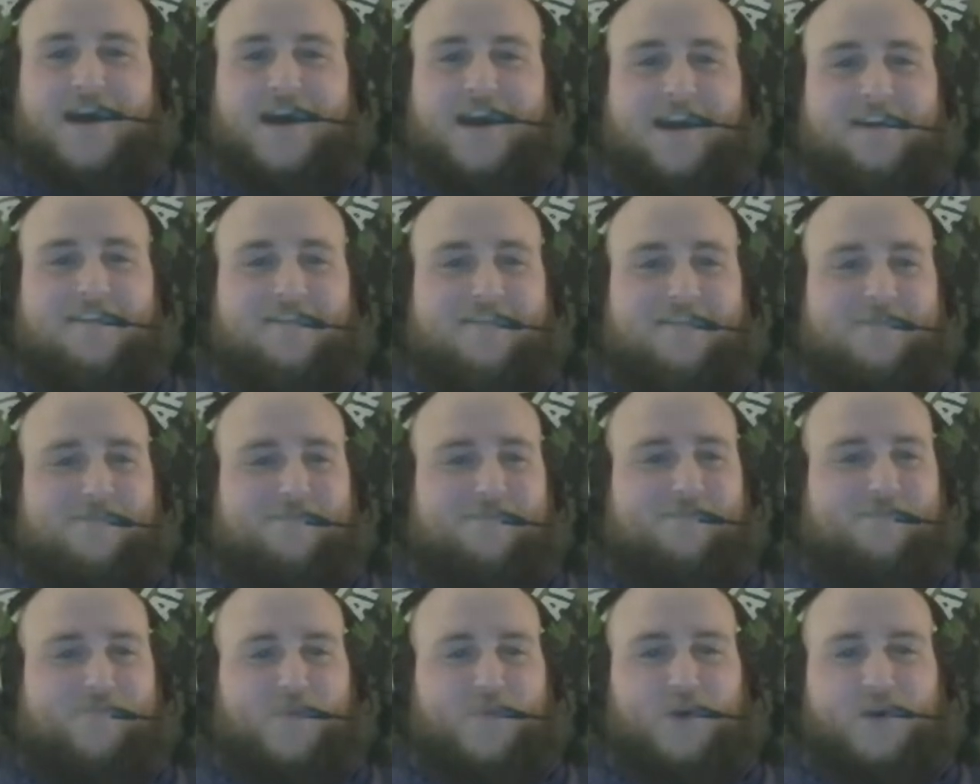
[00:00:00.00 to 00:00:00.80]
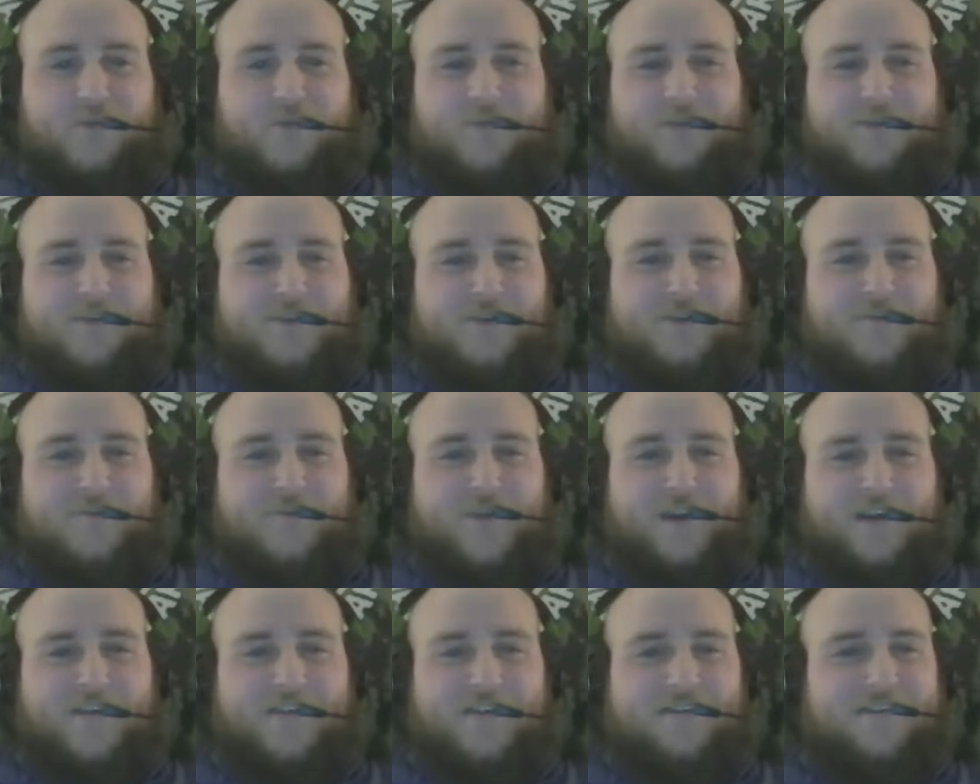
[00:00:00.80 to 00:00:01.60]
hire pretty much their
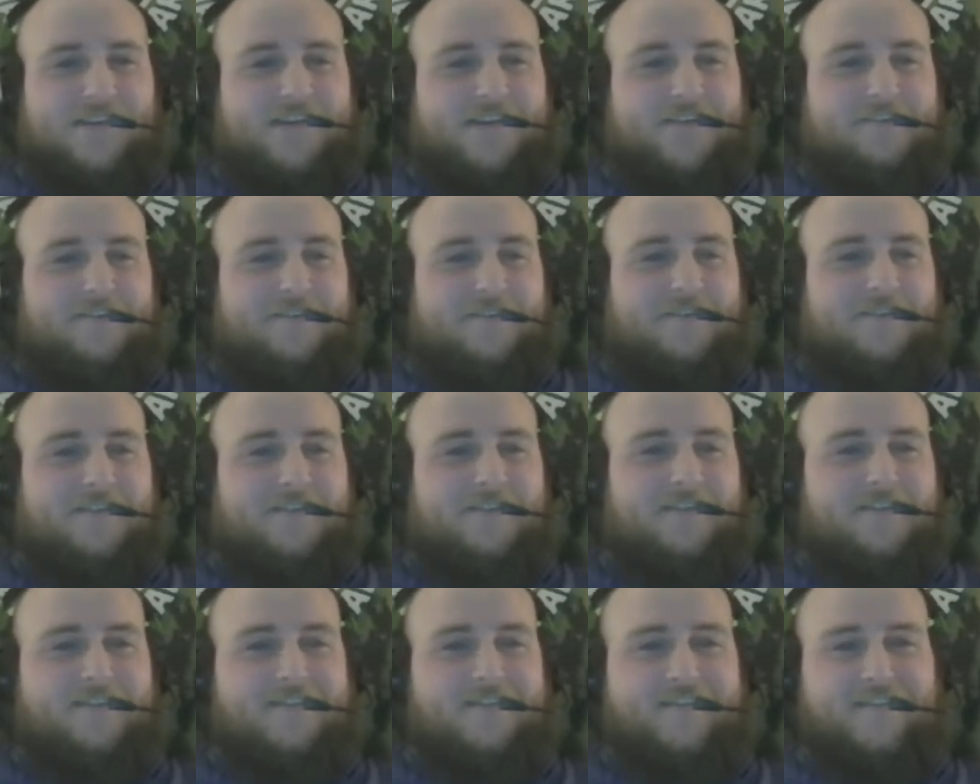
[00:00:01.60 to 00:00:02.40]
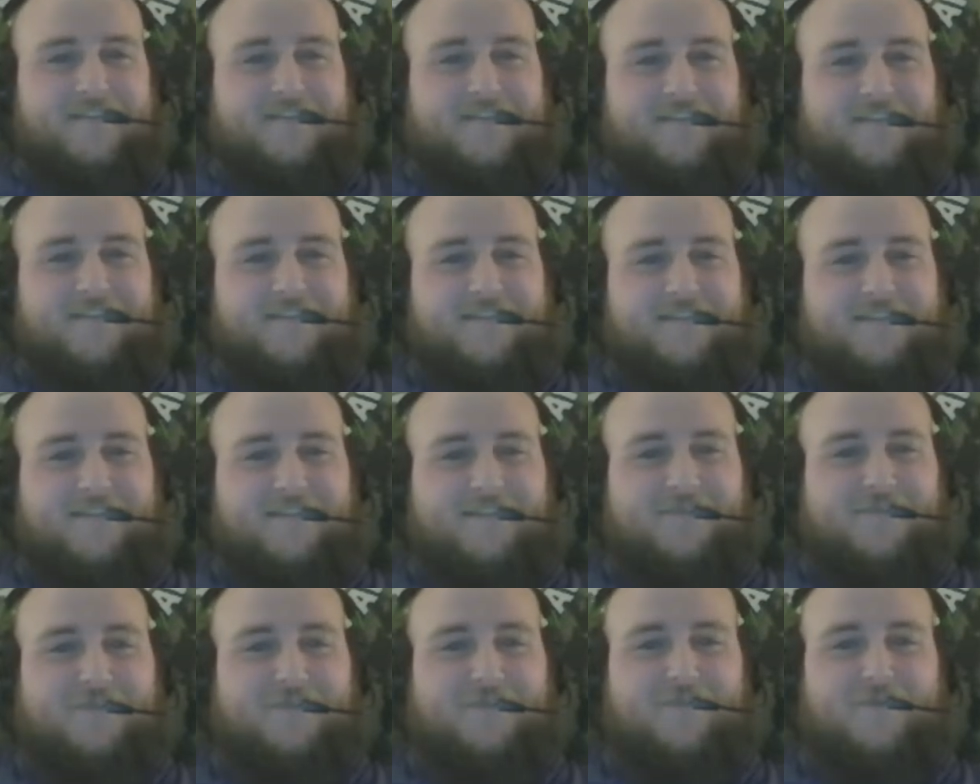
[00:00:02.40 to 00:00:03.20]
pick of the litter
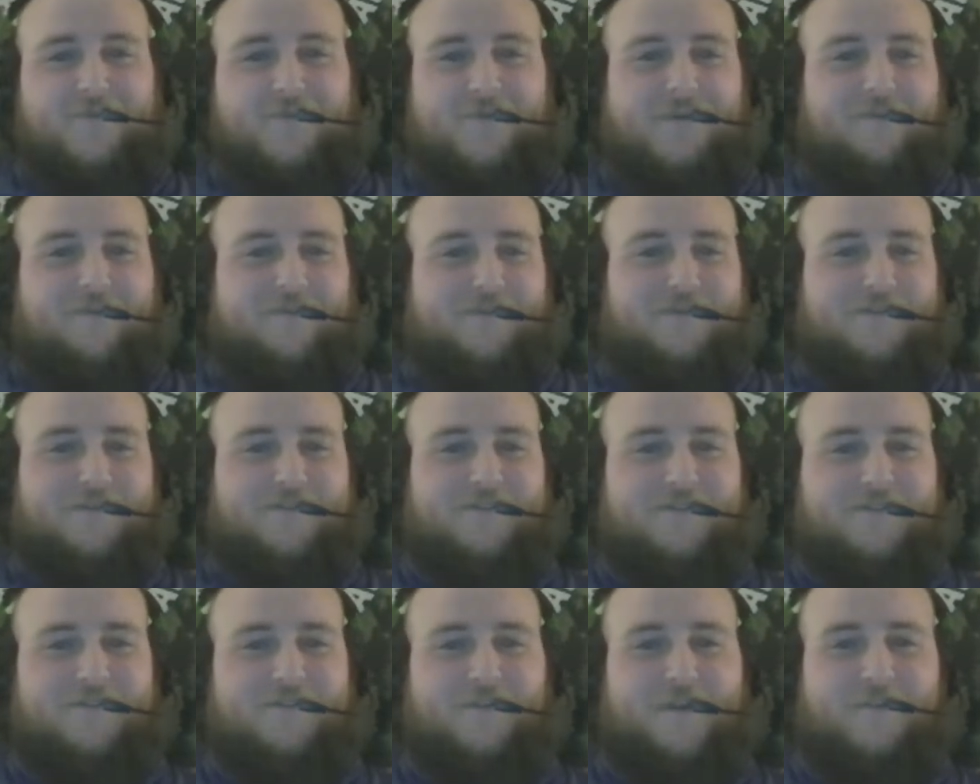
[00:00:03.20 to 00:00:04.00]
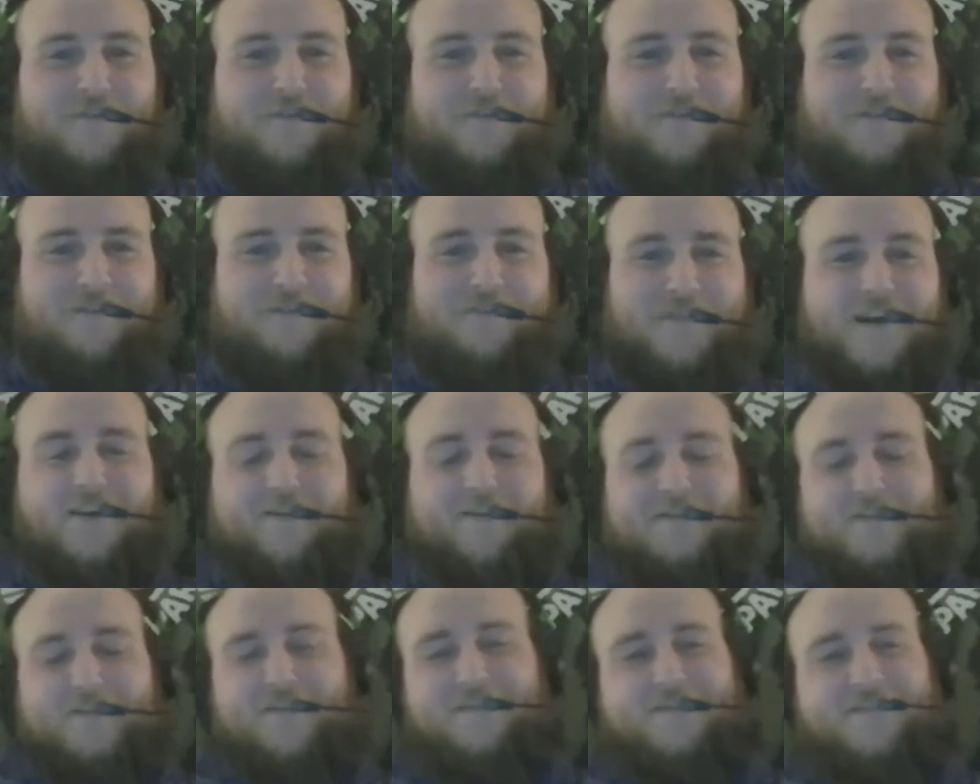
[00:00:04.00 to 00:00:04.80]
from whoever's left
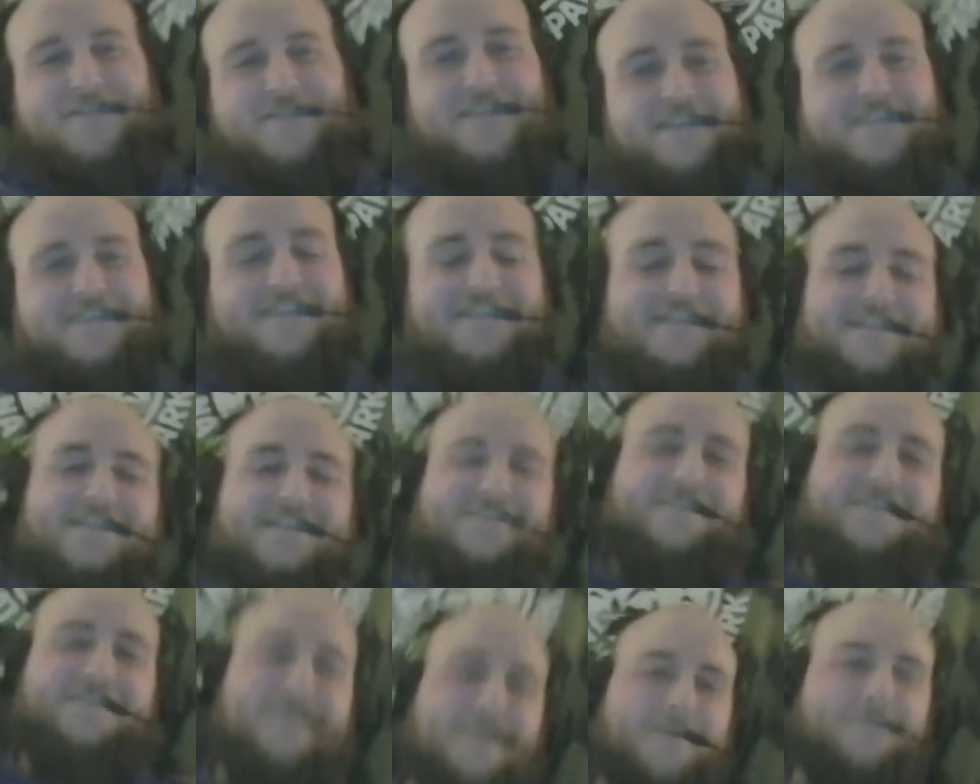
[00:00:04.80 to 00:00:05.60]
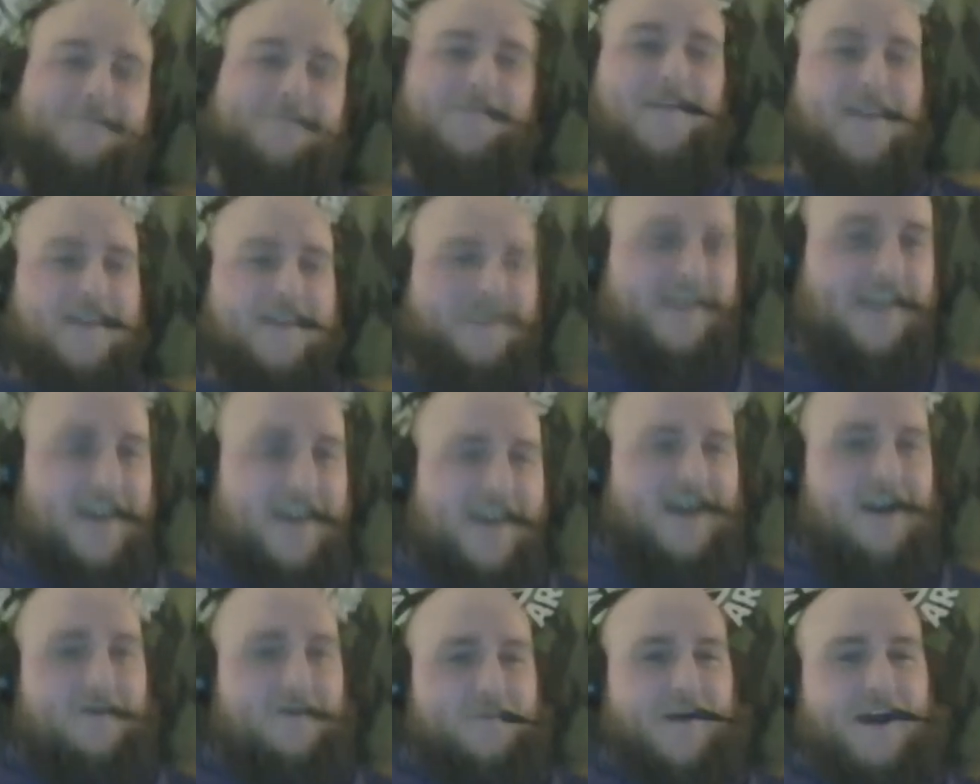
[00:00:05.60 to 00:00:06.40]
out there as a DC. So
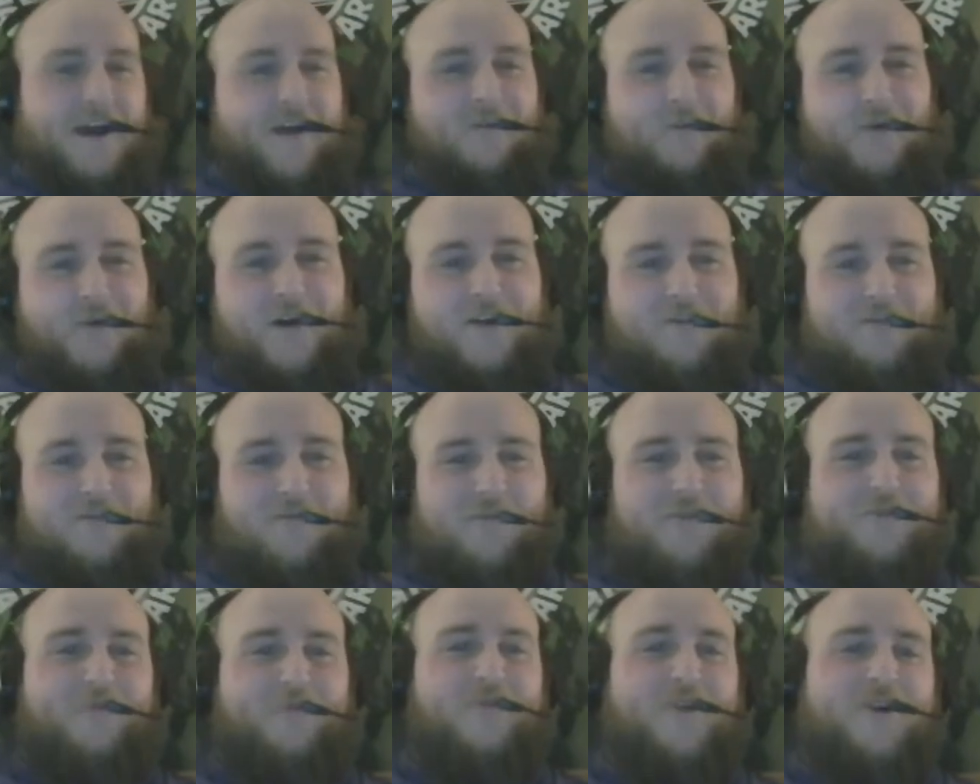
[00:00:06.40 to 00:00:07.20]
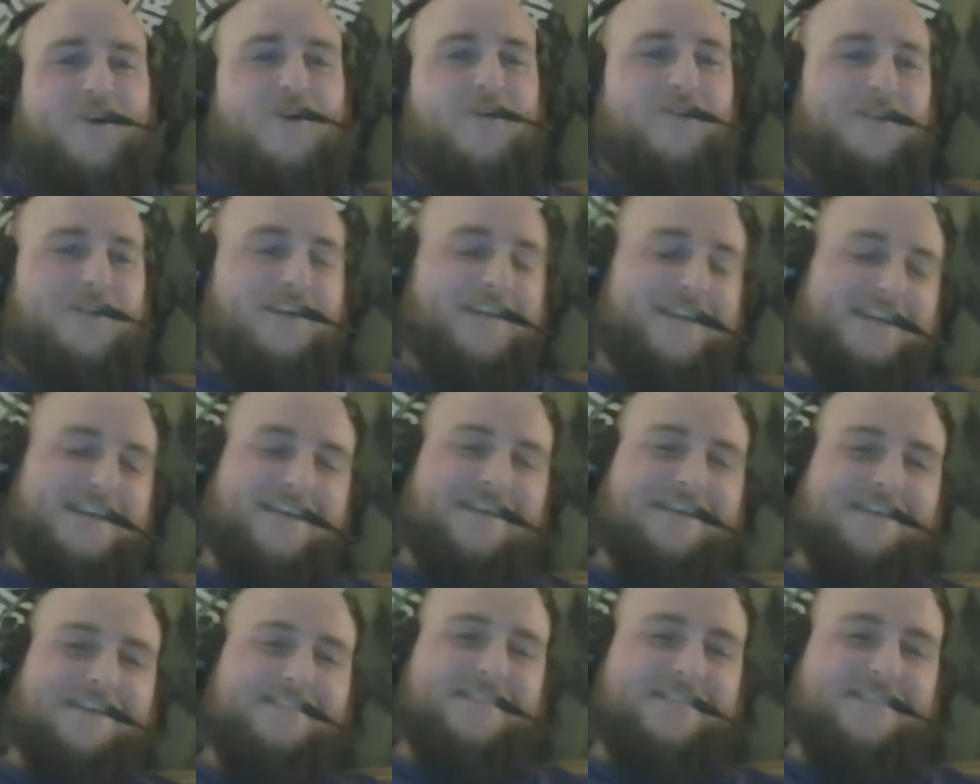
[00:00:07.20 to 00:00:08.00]
my one for the road
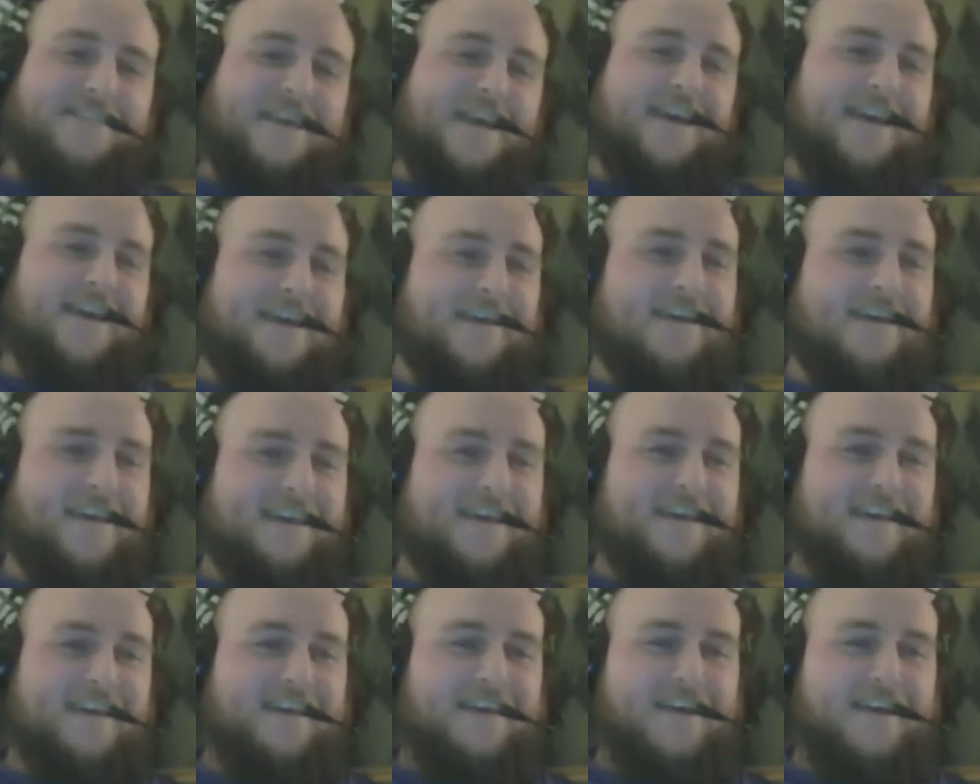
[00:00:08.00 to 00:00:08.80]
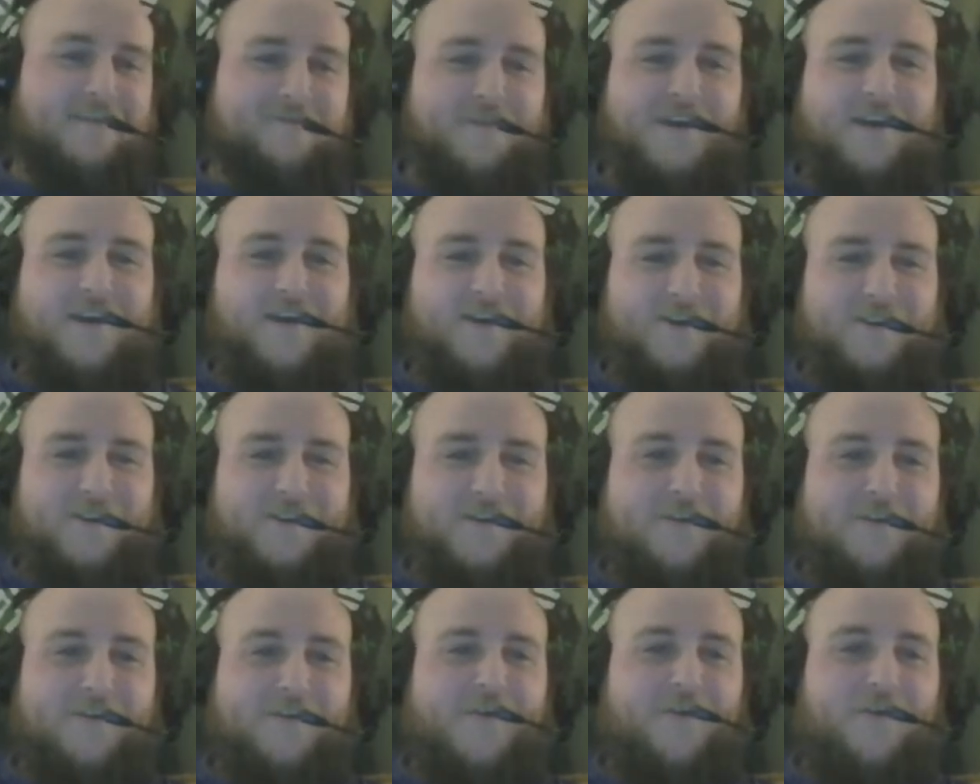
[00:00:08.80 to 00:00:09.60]
is, if they
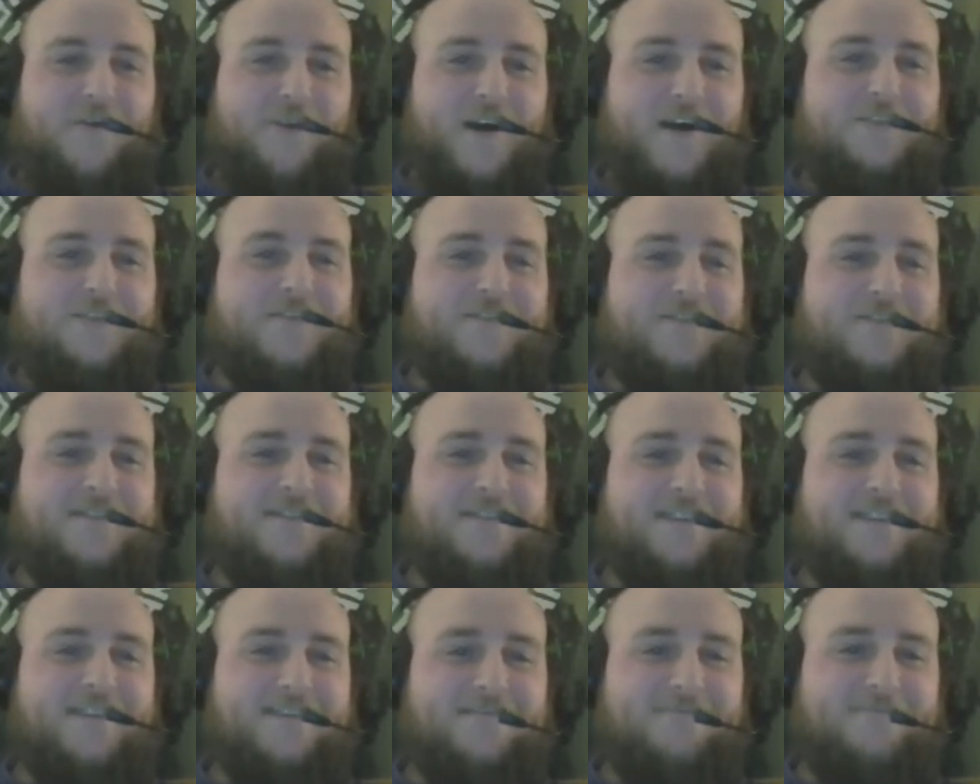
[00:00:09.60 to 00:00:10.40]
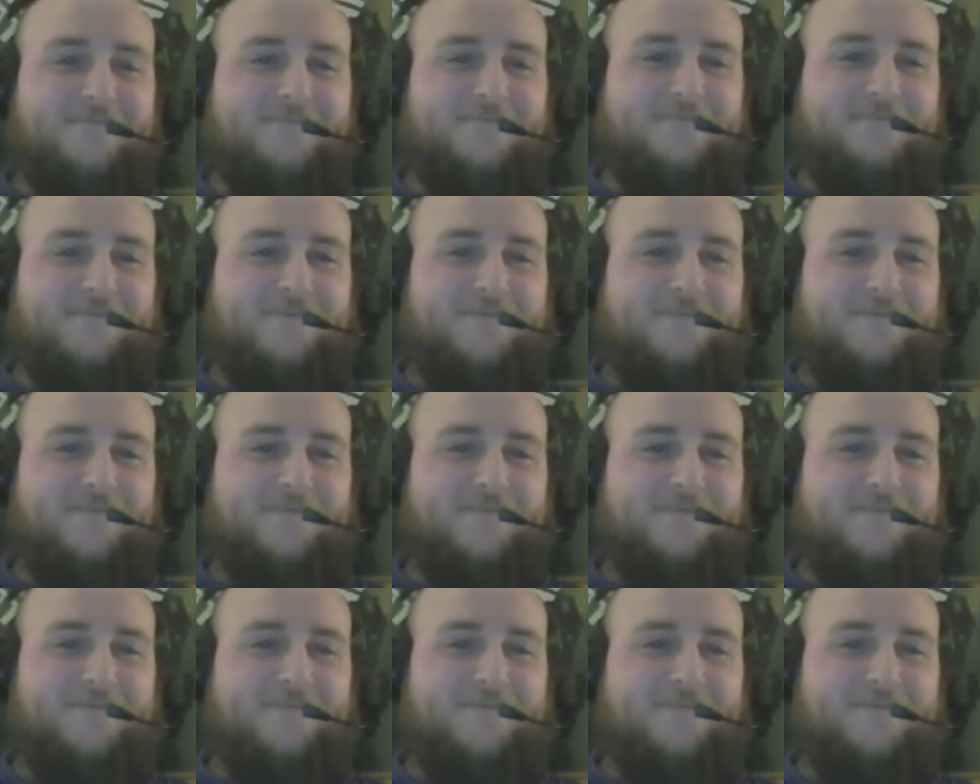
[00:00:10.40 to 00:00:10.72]
couldn't do it at Washington,